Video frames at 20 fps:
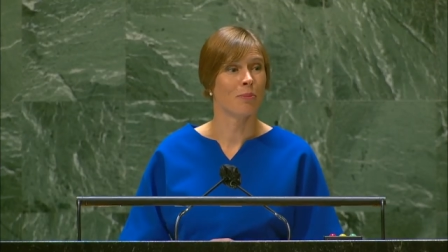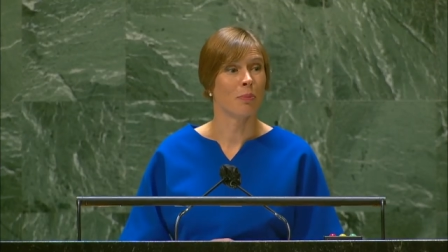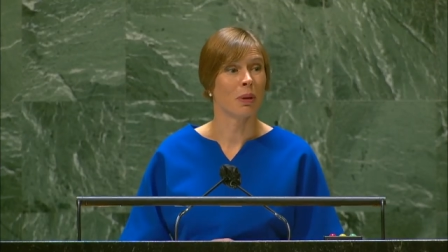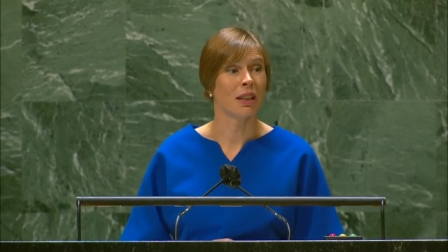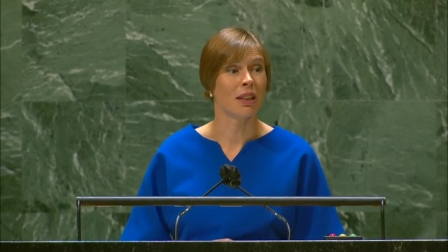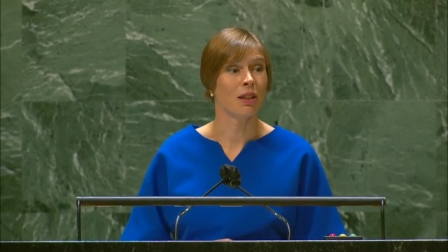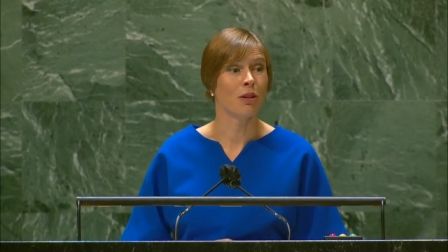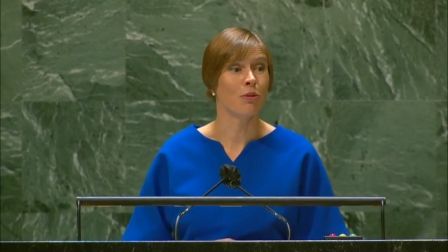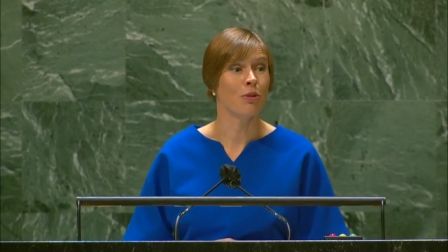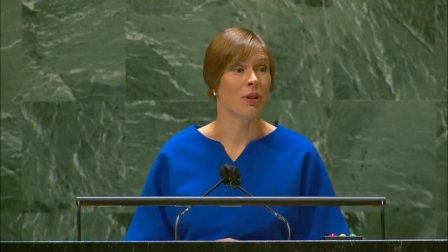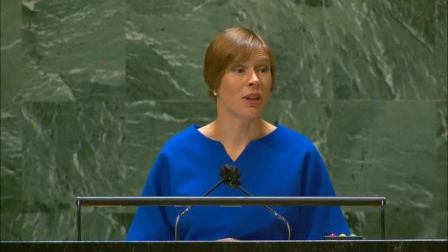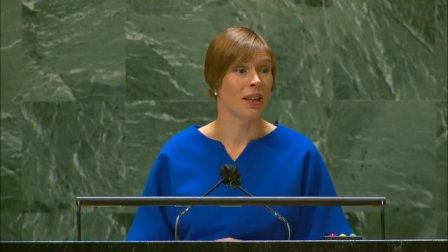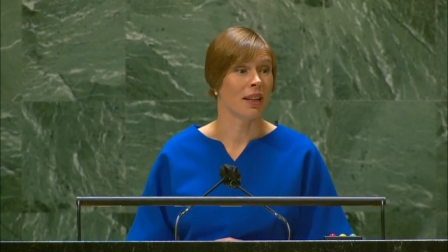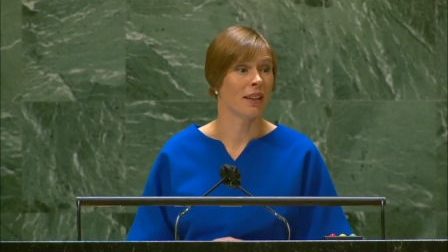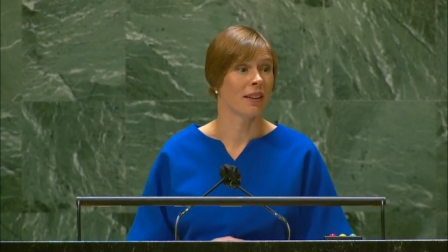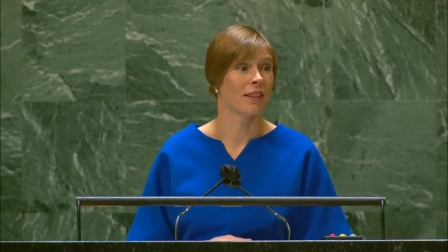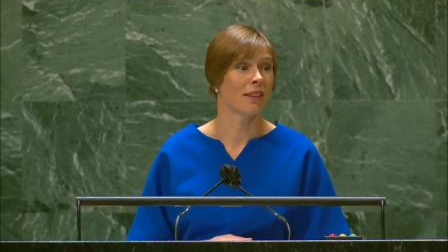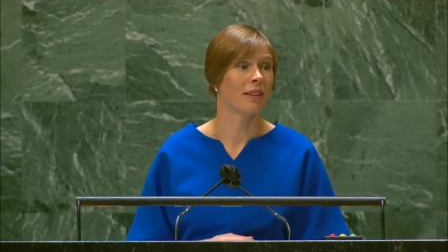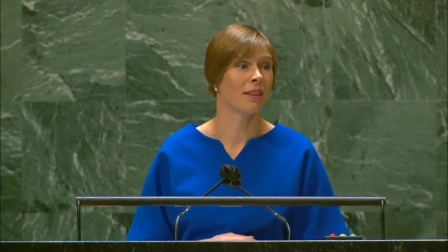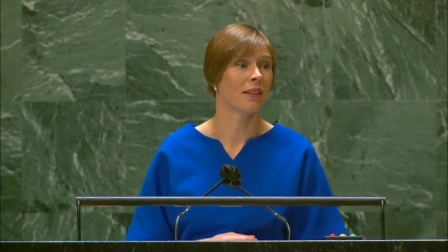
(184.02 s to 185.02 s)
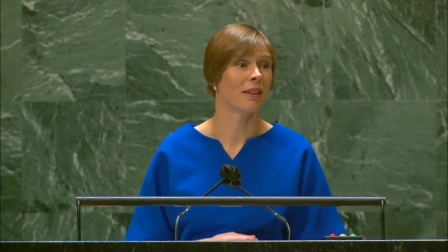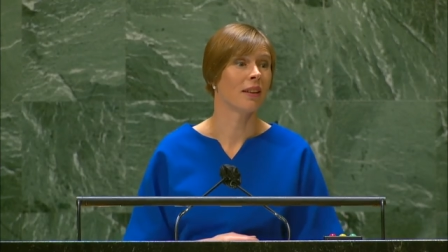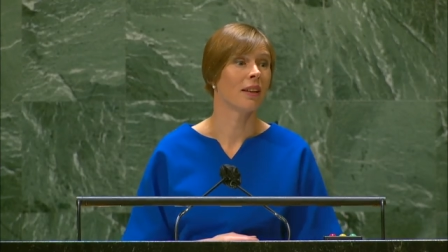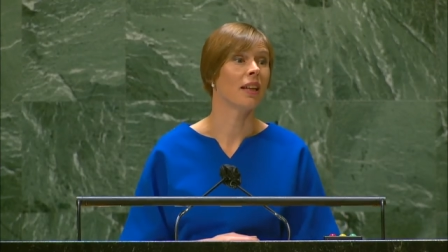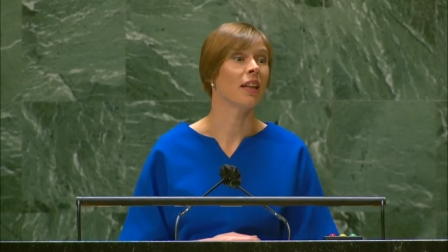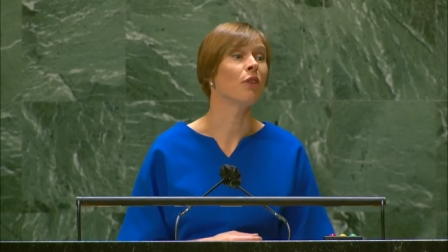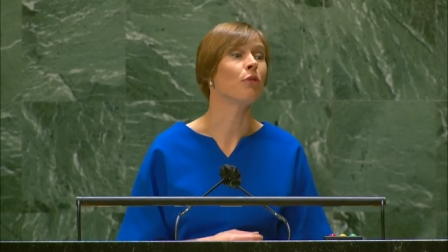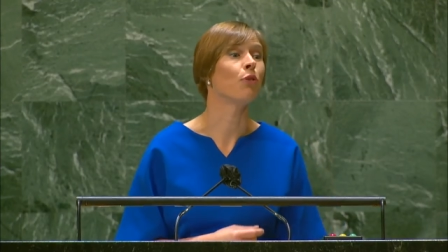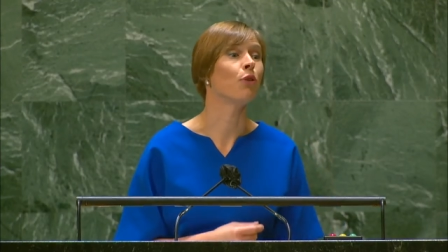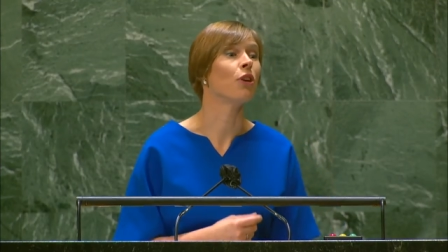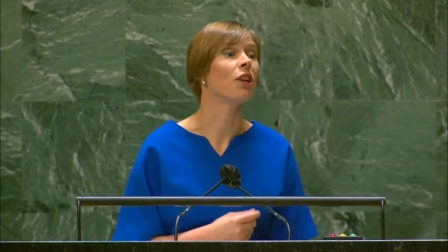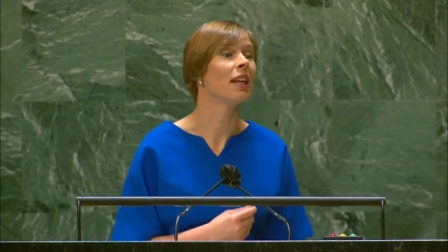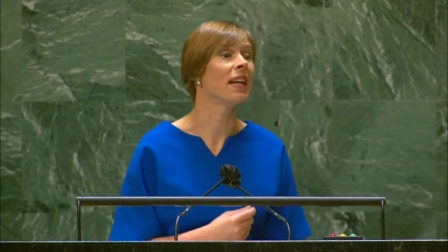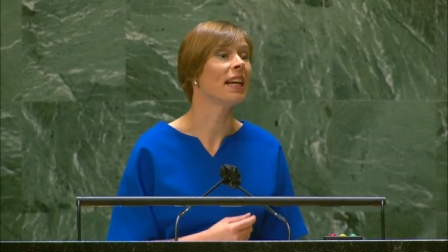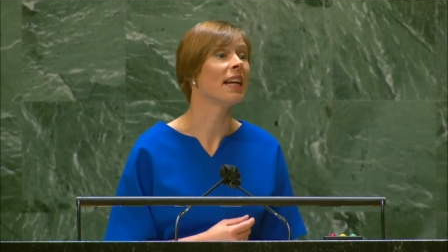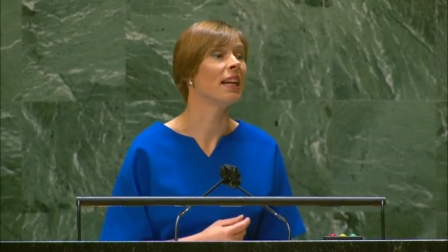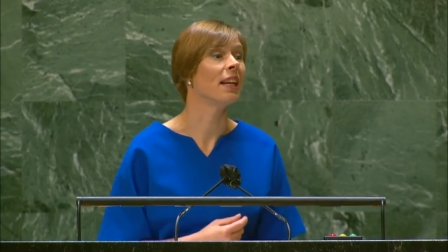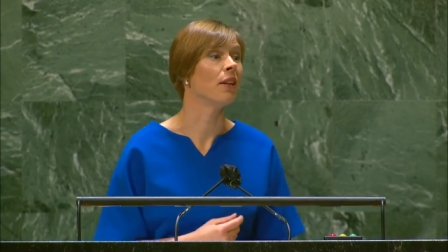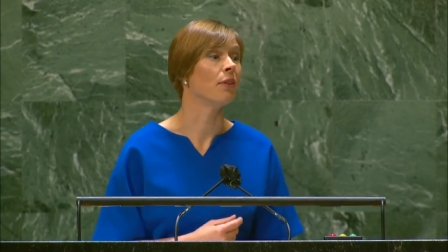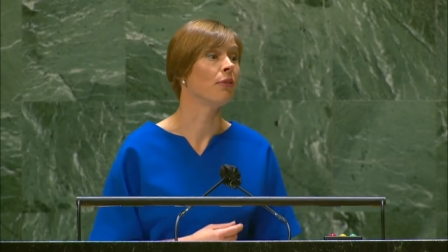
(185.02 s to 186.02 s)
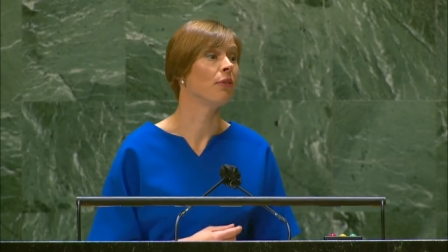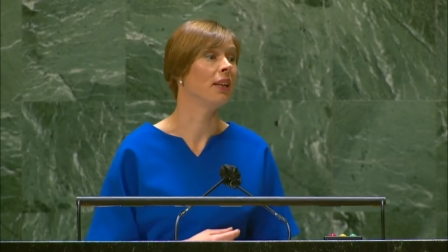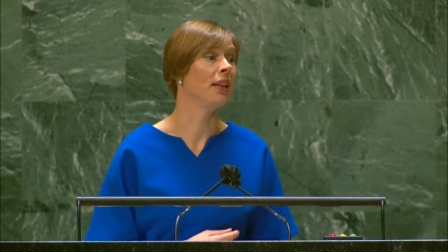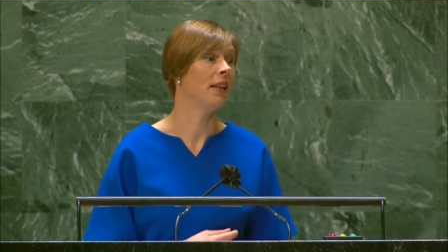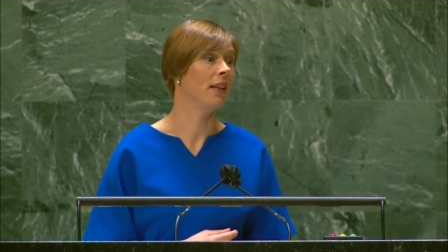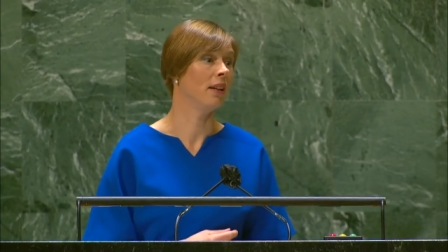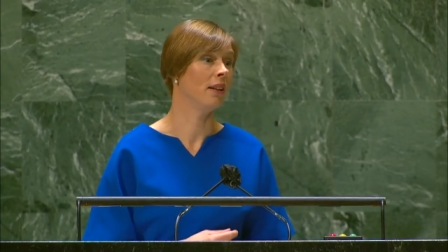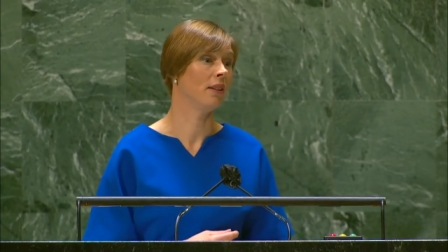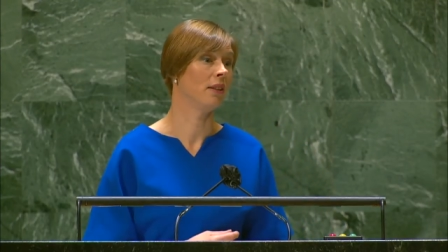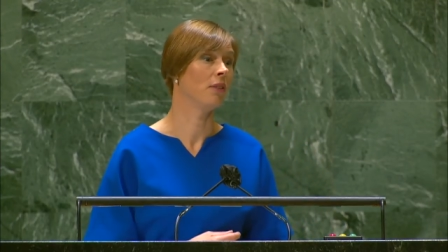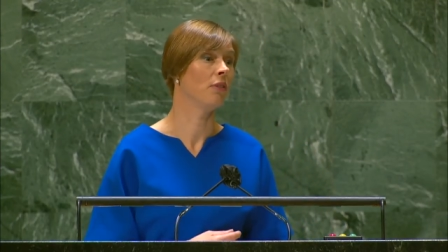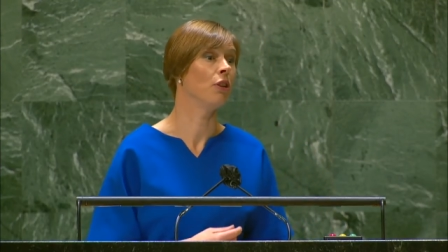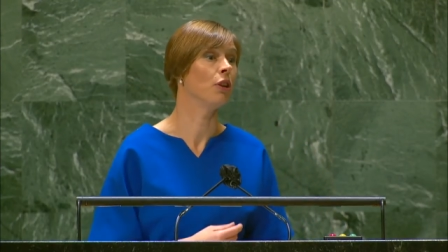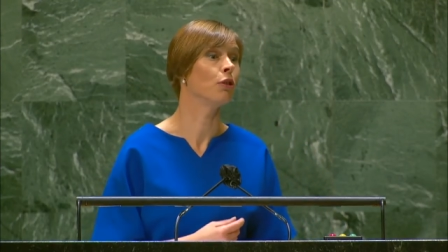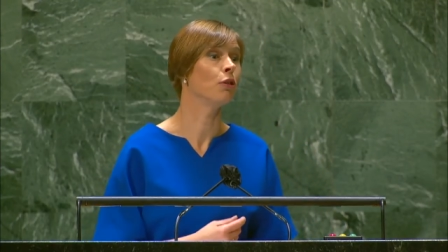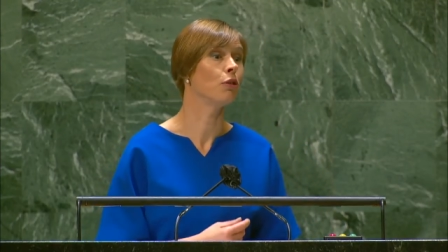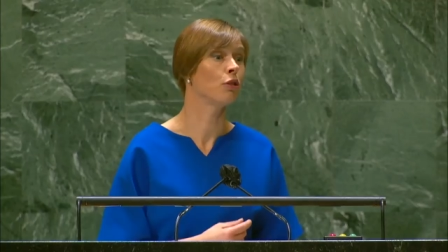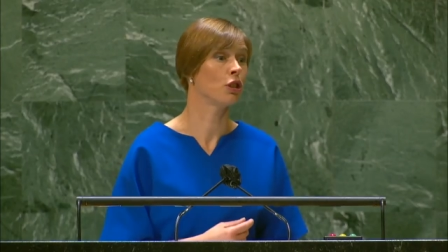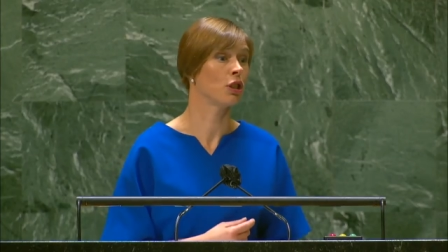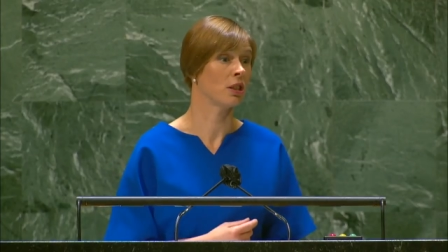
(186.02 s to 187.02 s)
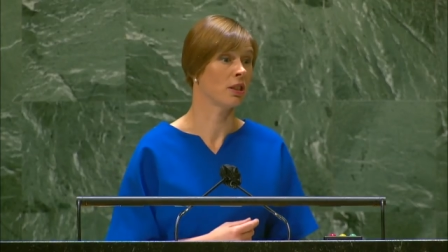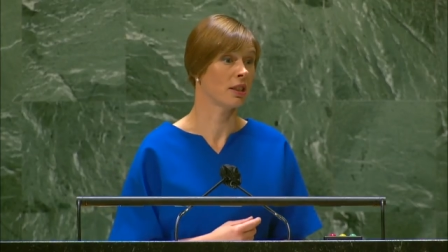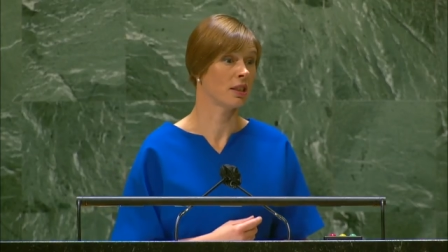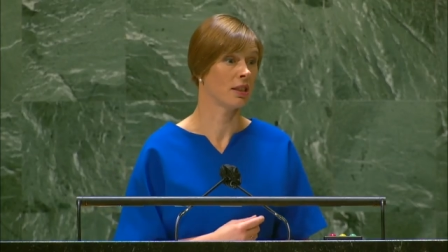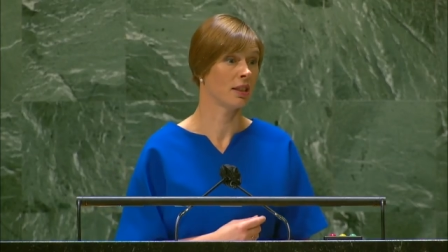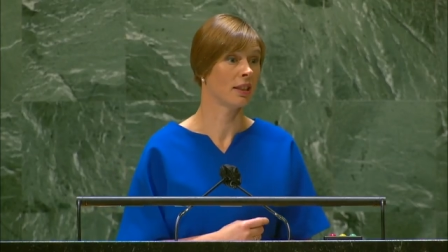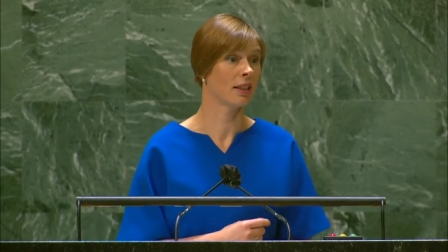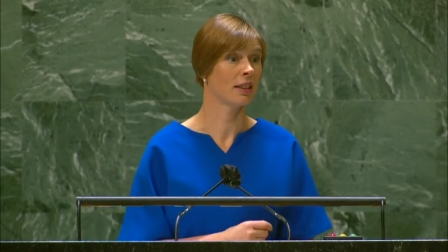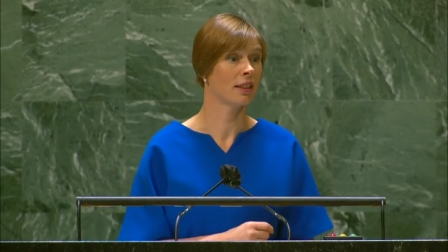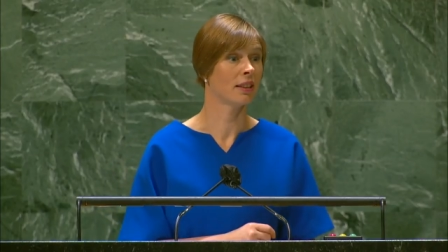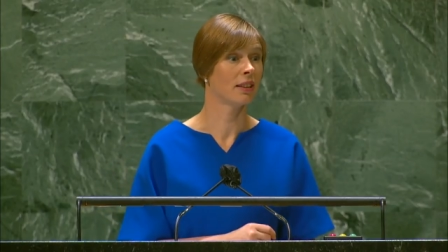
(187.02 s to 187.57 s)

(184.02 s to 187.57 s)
But only if we really feel the urgency.